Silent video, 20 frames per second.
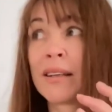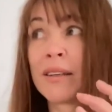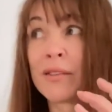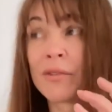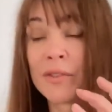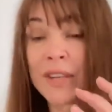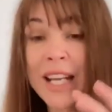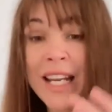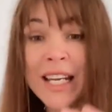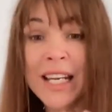
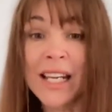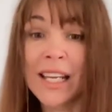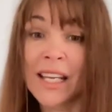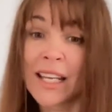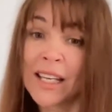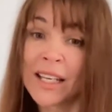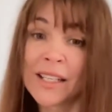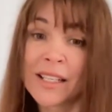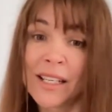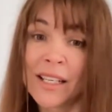
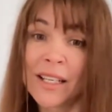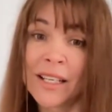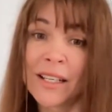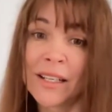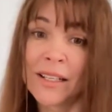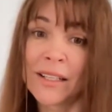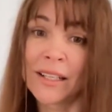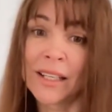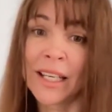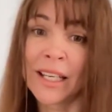reading it
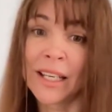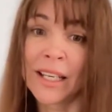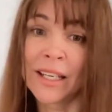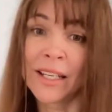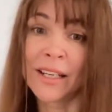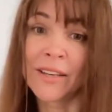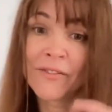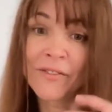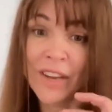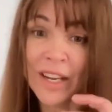uh,
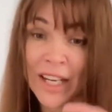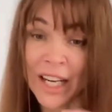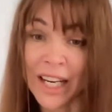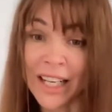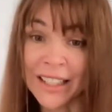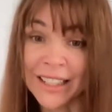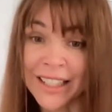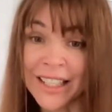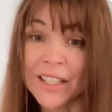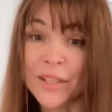in a very
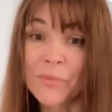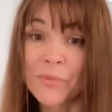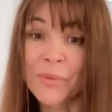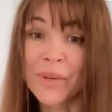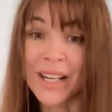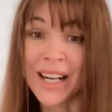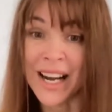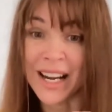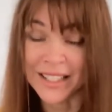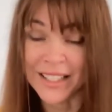clear
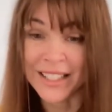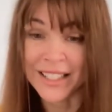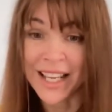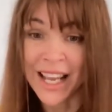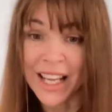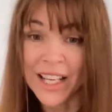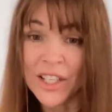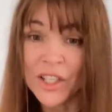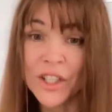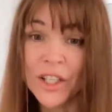
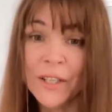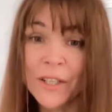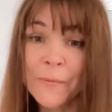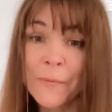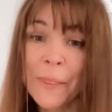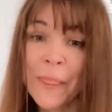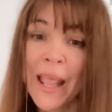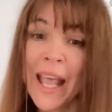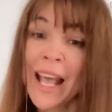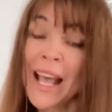pronunciation.
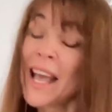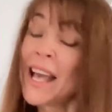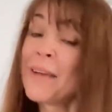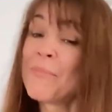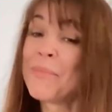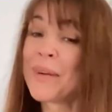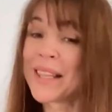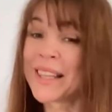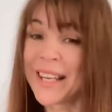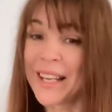
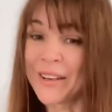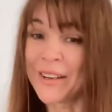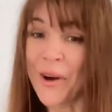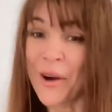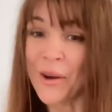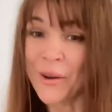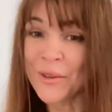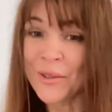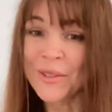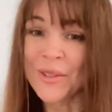But then
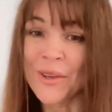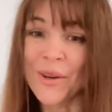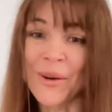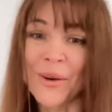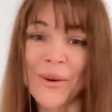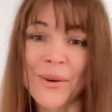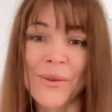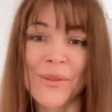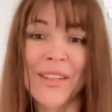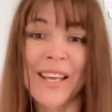
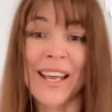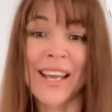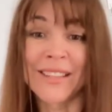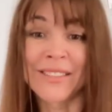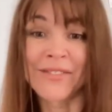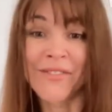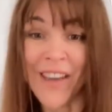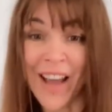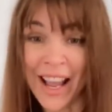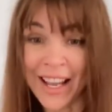also the
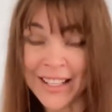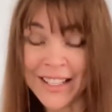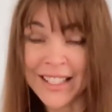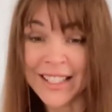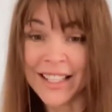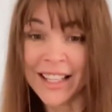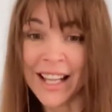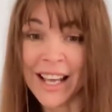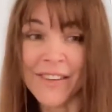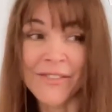
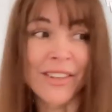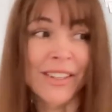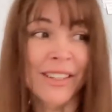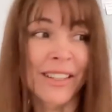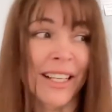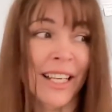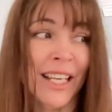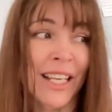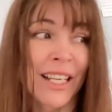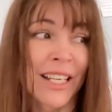advanced
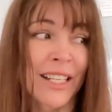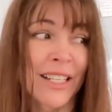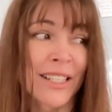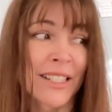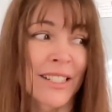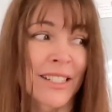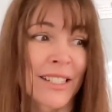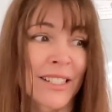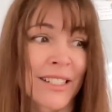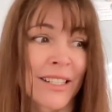level
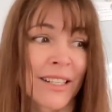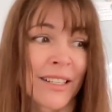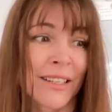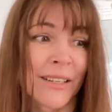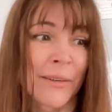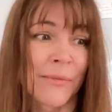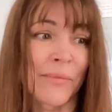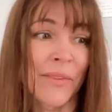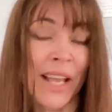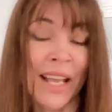is
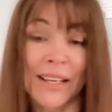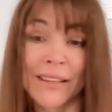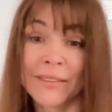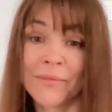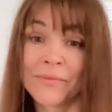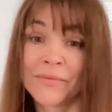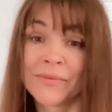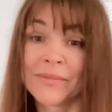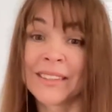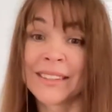uh,
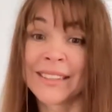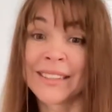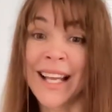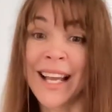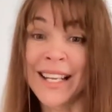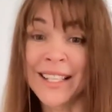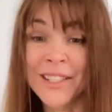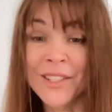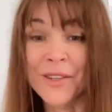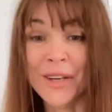um,
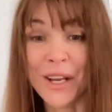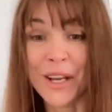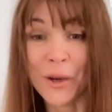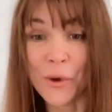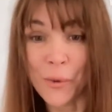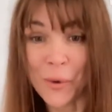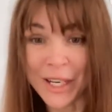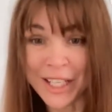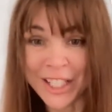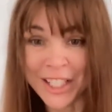answering
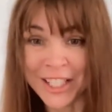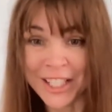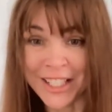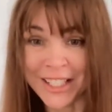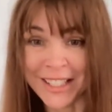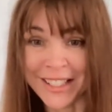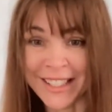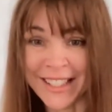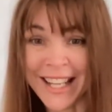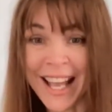
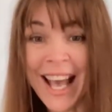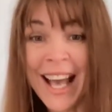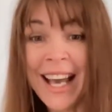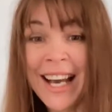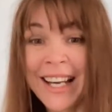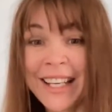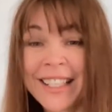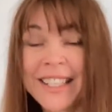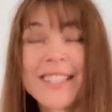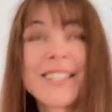questions.
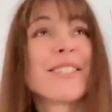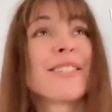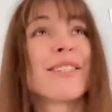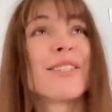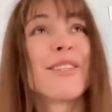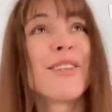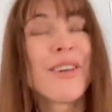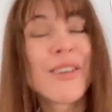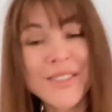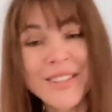And it is
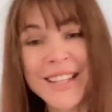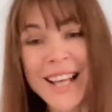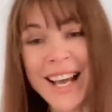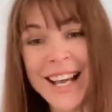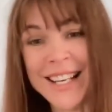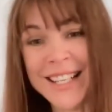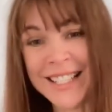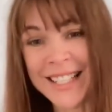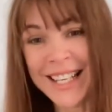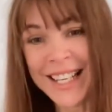not
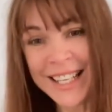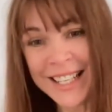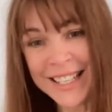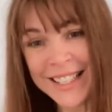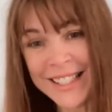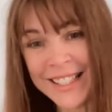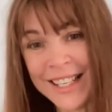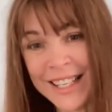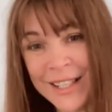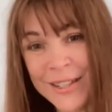that
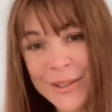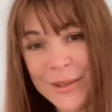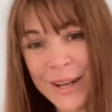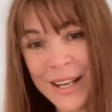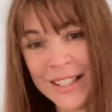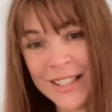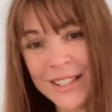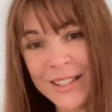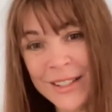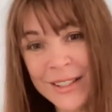easy to
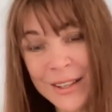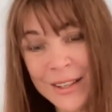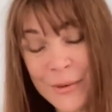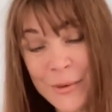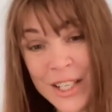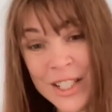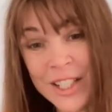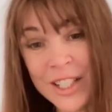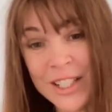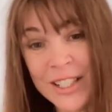answer the
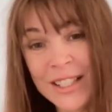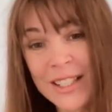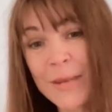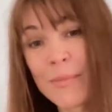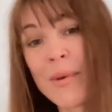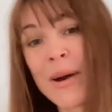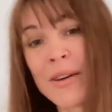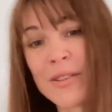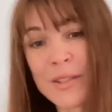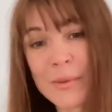questions
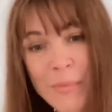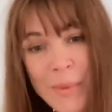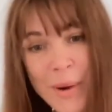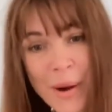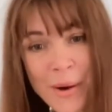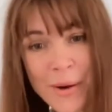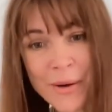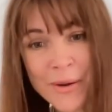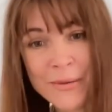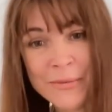about a
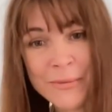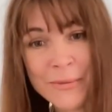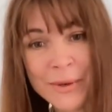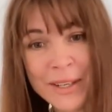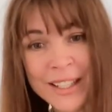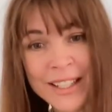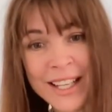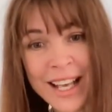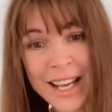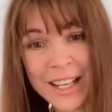poem,
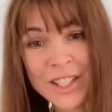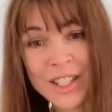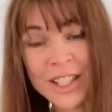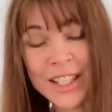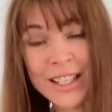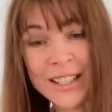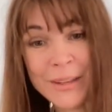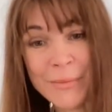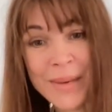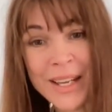what
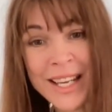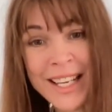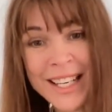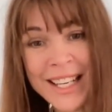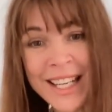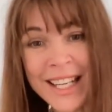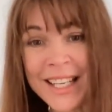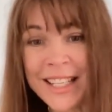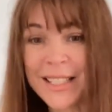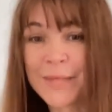actually the
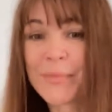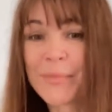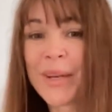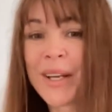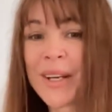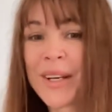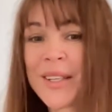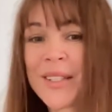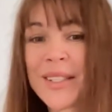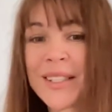meaning is,
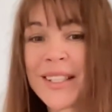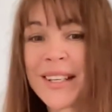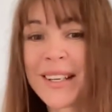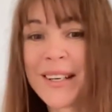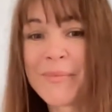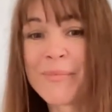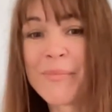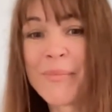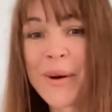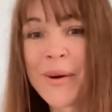because a
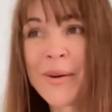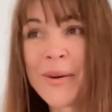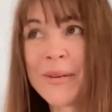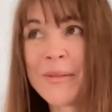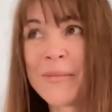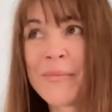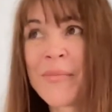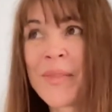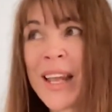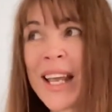uh,
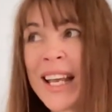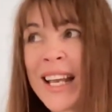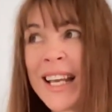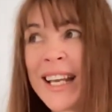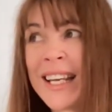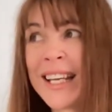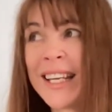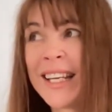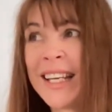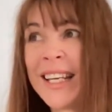poem
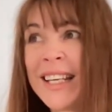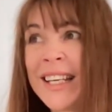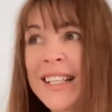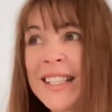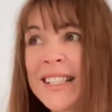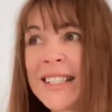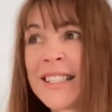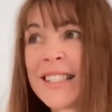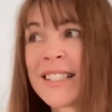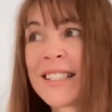
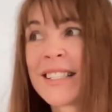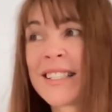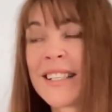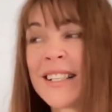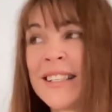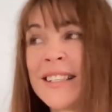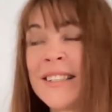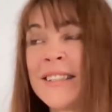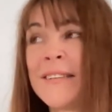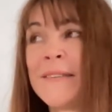is
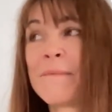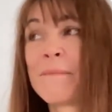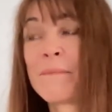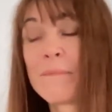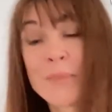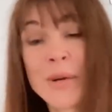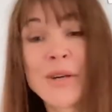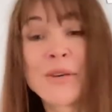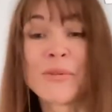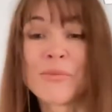um,
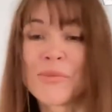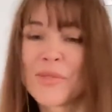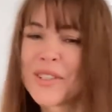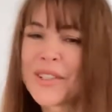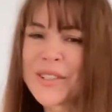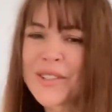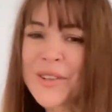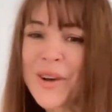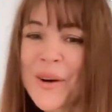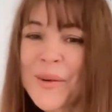poems,
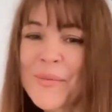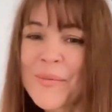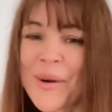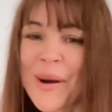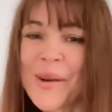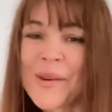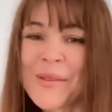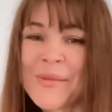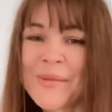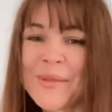not all
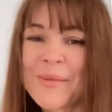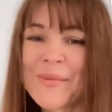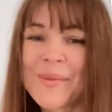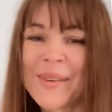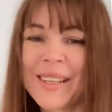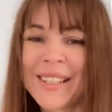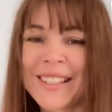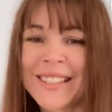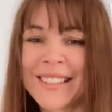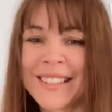poems,
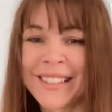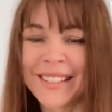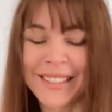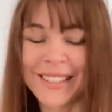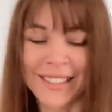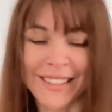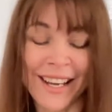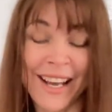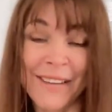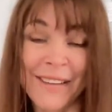but
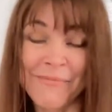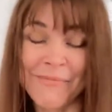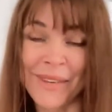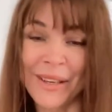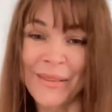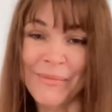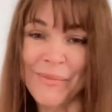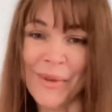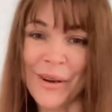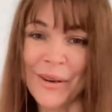uh, I
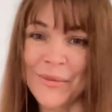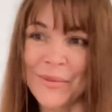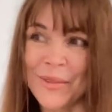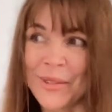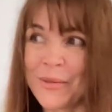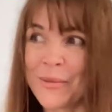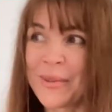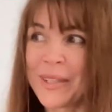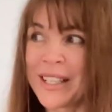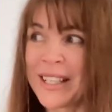pick
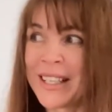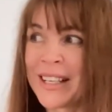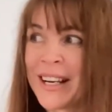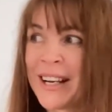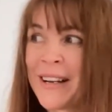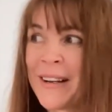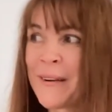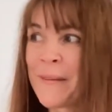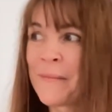poems where